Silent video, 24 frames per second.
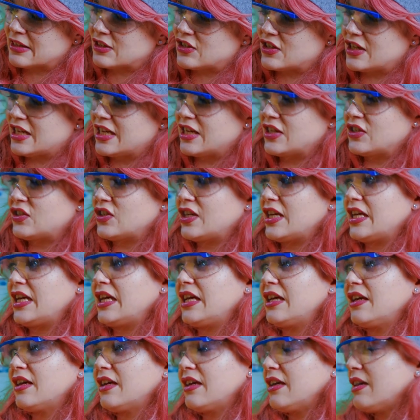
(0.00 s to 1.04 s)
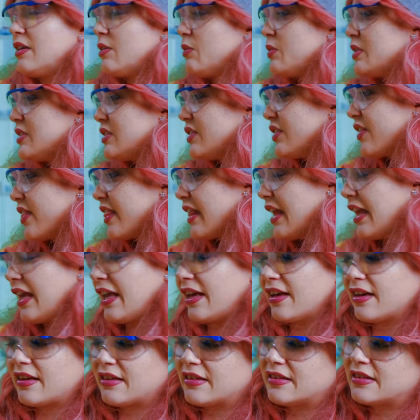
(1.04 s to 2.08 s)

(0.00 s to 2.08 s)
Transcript: Gigi. What do you think?